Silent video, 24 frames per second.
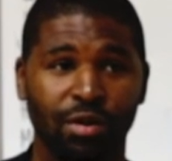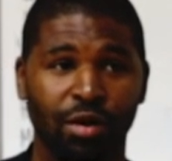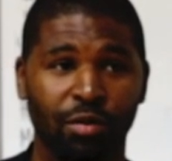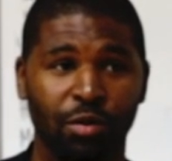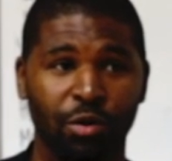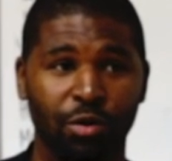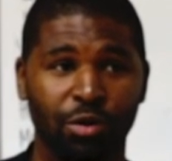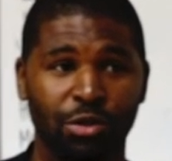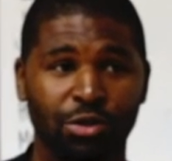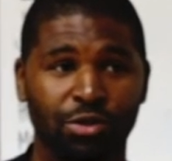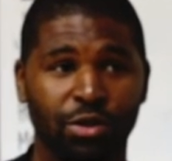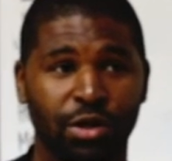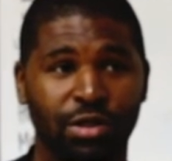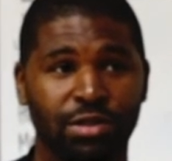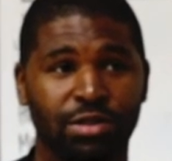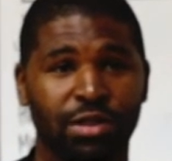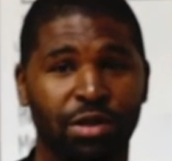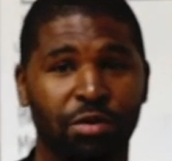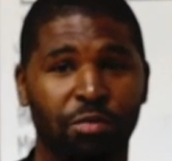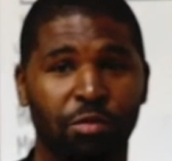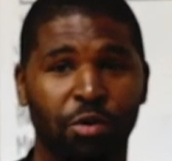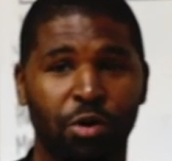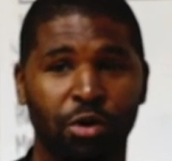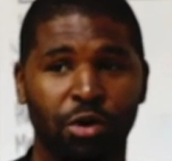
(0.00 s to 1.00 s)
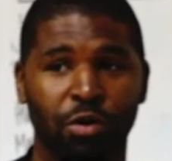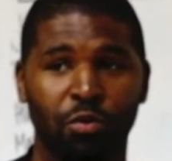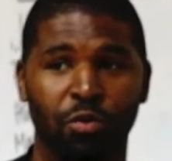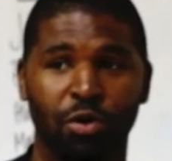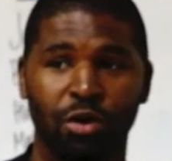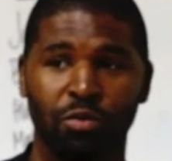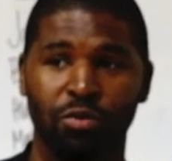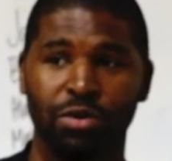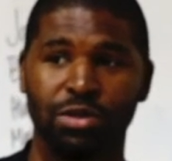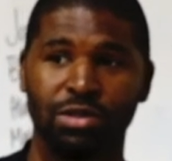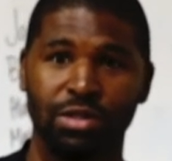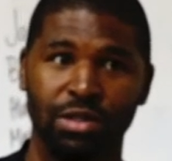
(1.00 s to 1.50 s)
Are we going to trust him more than
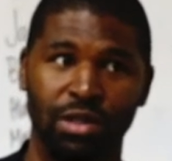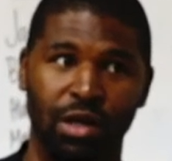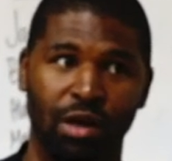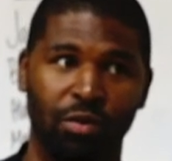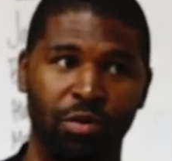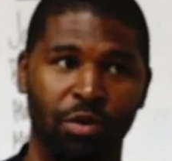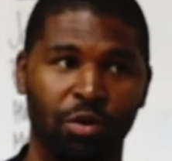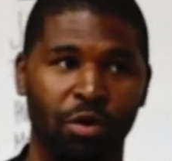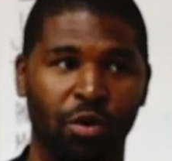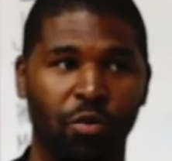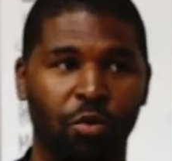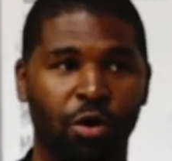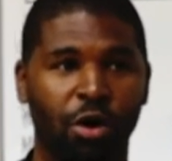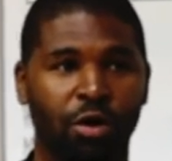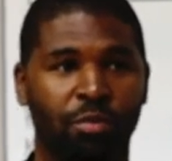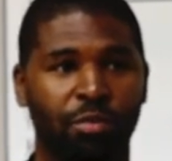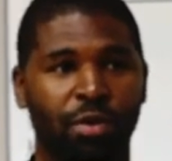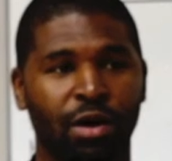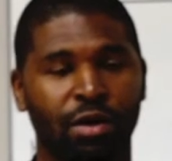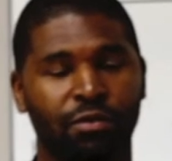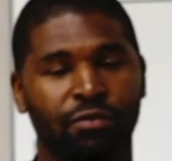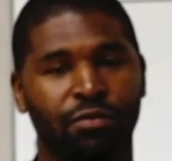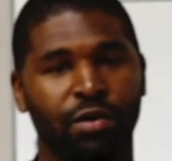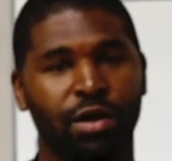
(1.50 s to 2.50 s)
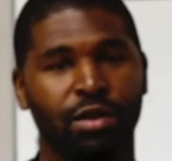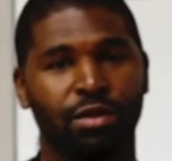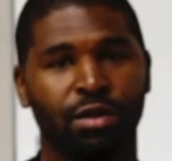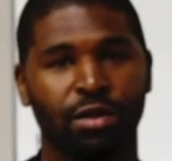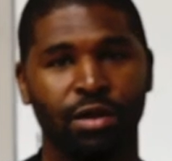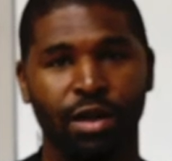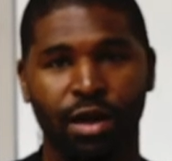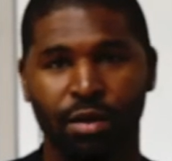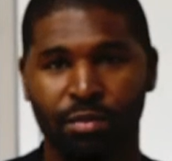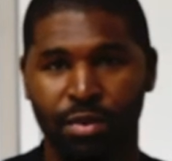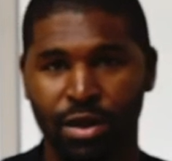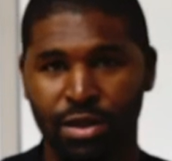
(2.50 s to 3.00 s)
what we see? Are we going to walk by faith
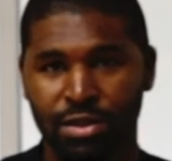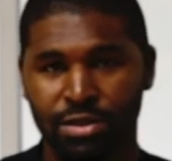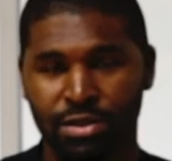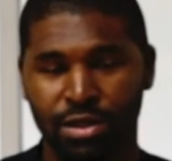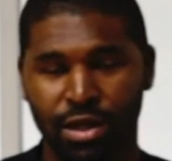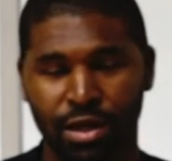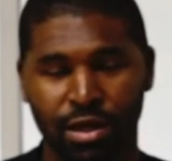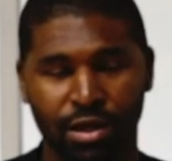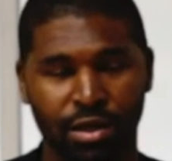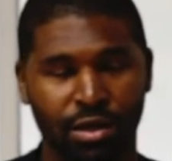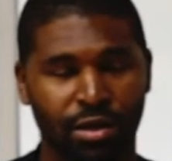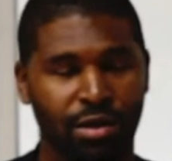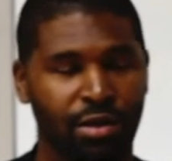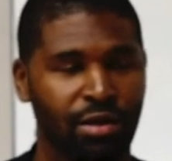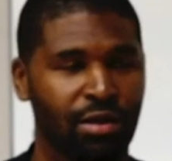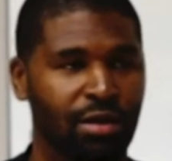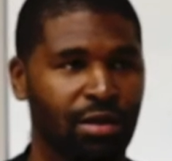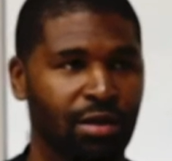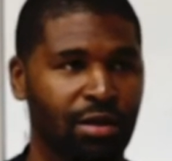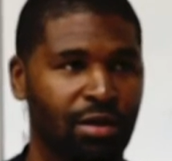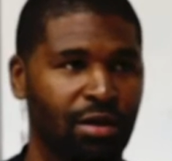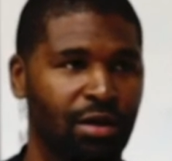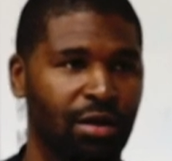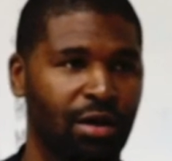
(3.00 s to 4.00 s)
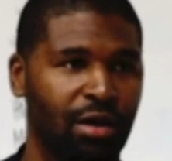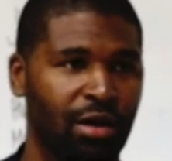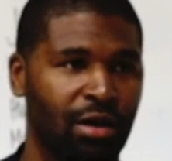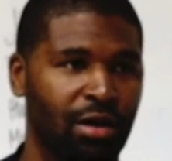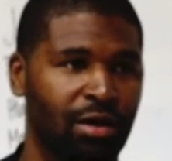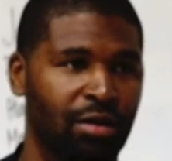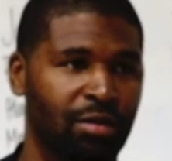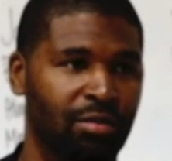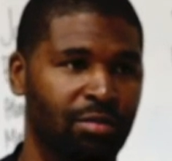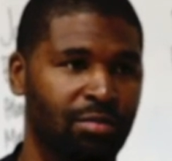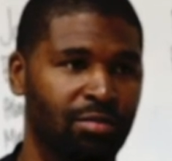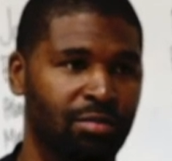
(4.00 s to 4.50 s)
and not by sight?
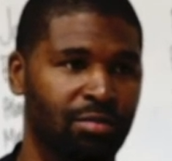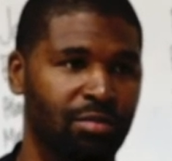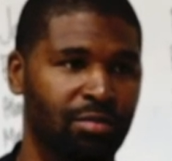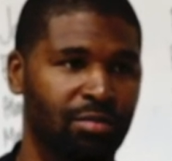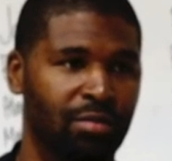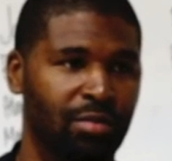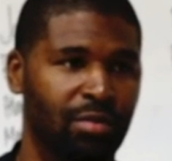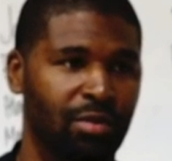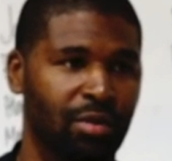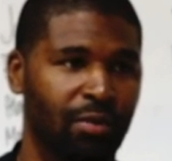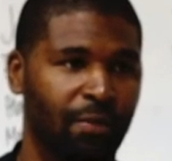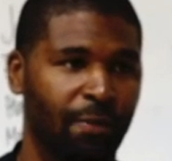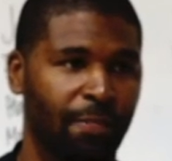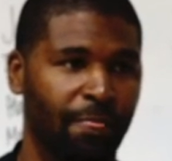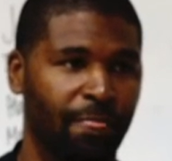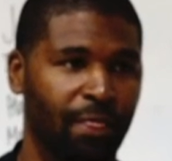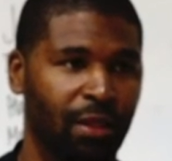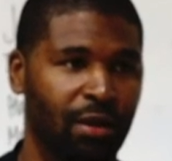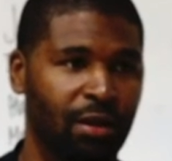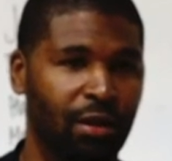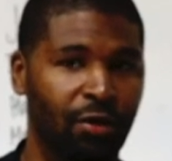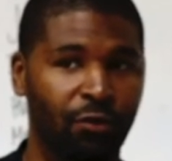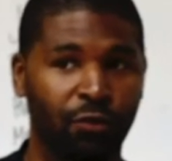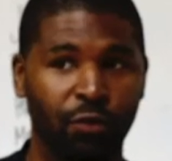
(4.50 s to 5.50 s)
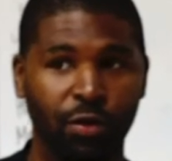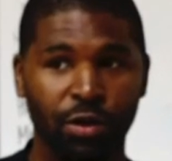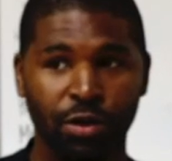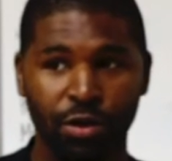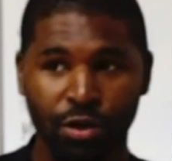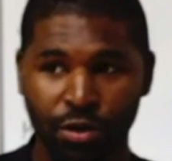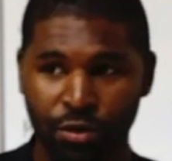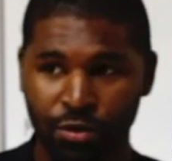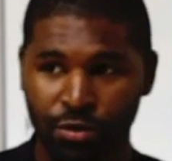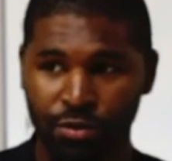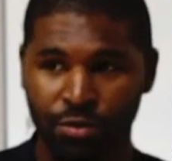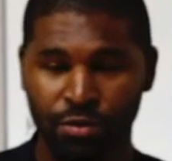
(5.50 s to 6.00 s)
And if we
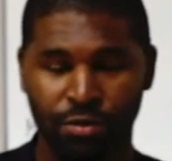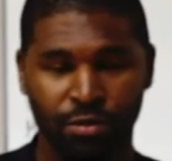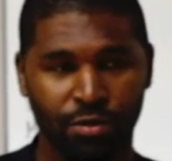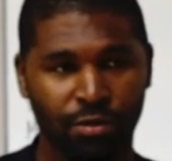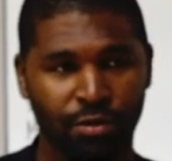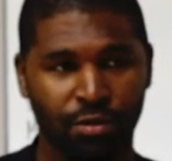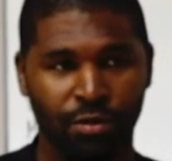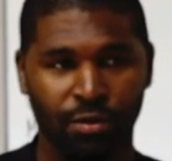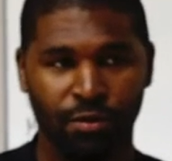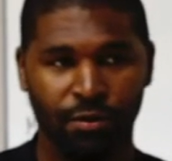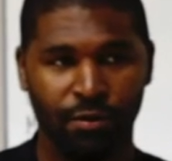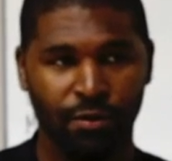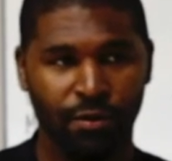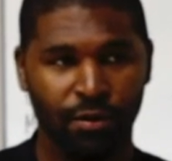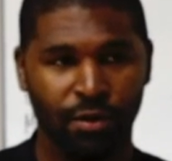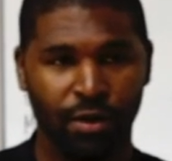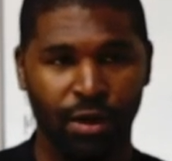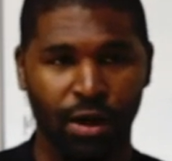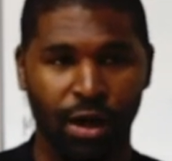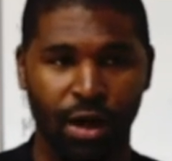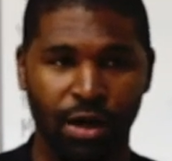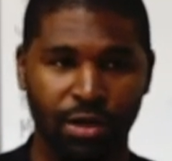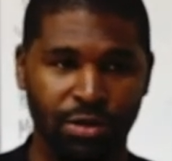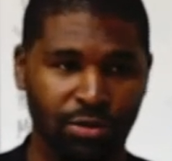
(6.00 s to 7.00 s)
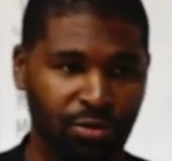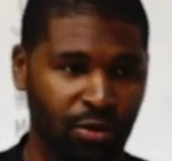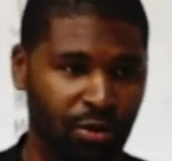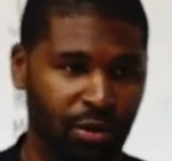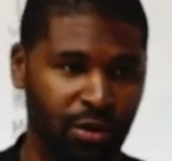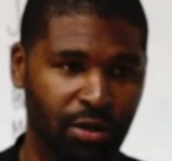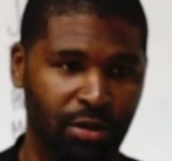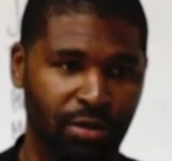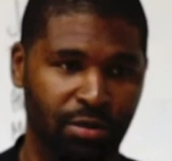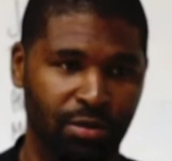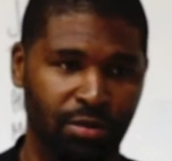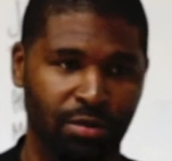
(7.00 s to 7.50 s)
do, God is
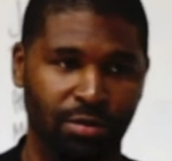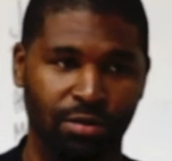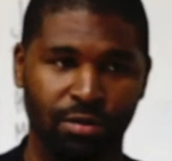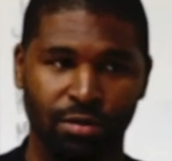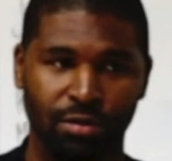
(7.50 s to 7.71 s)
going to